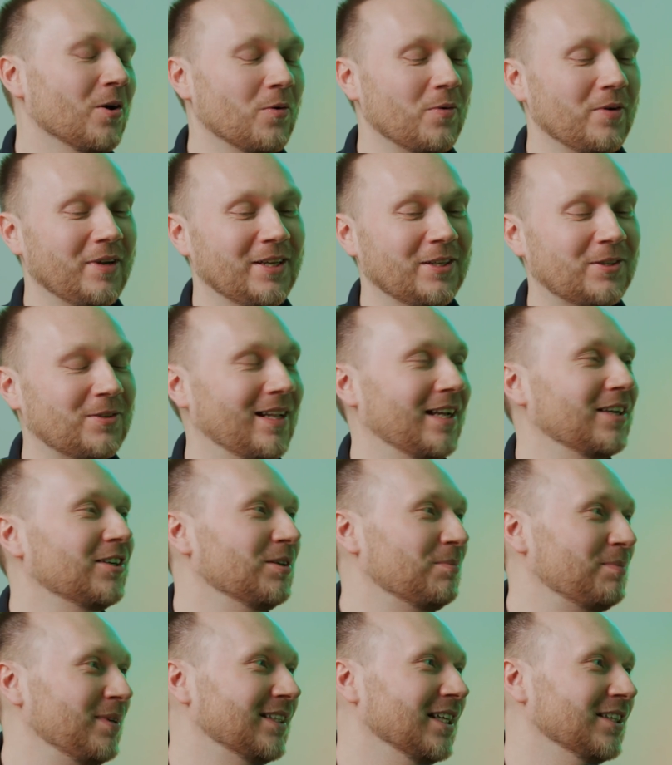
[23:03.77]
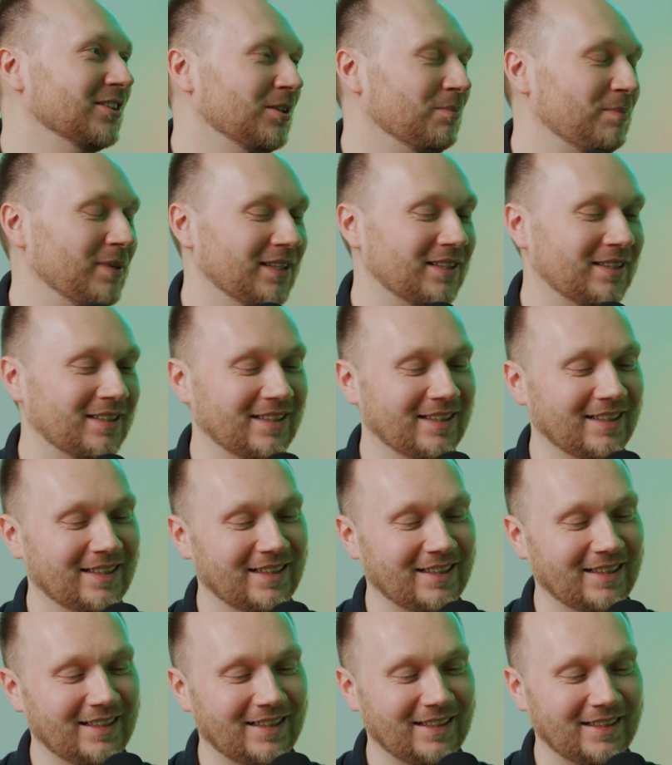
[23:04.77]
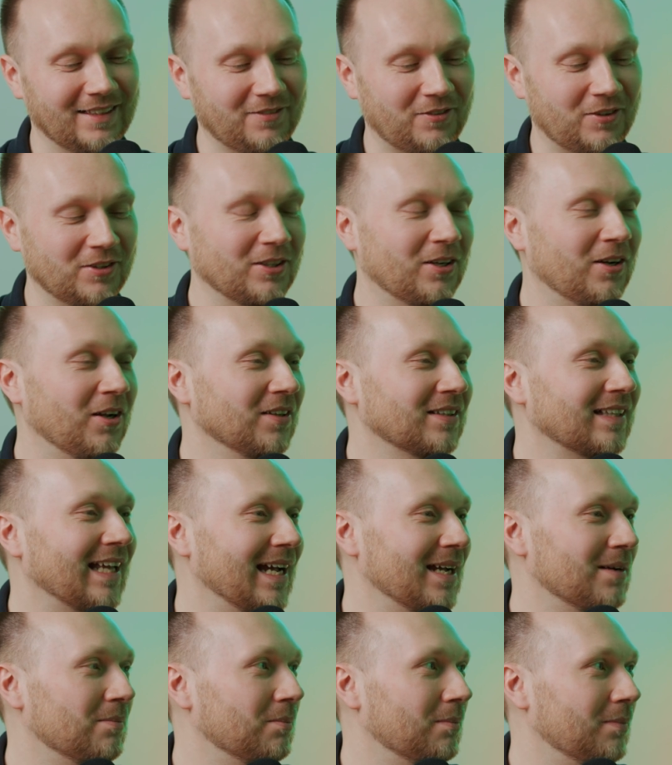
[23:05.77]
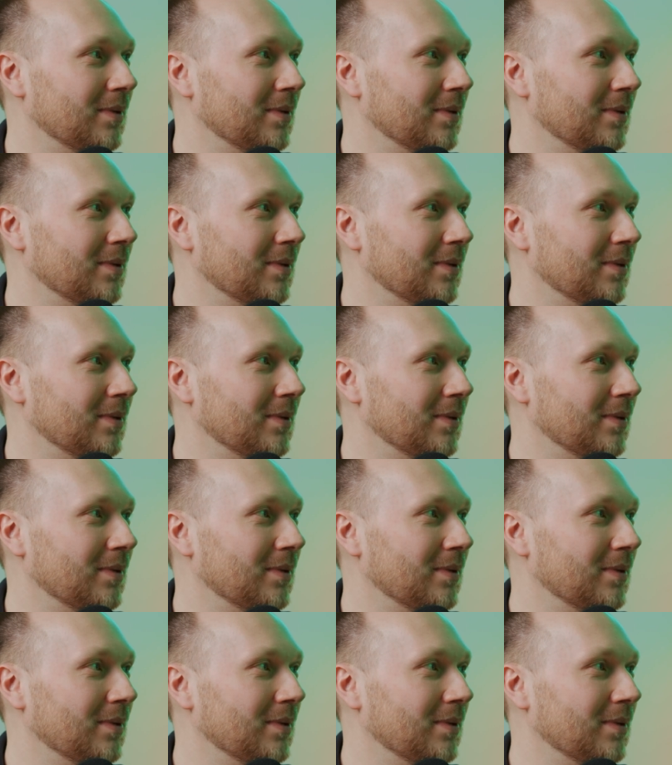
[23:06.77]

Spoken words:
we need to like repeat and repeat for the whole time.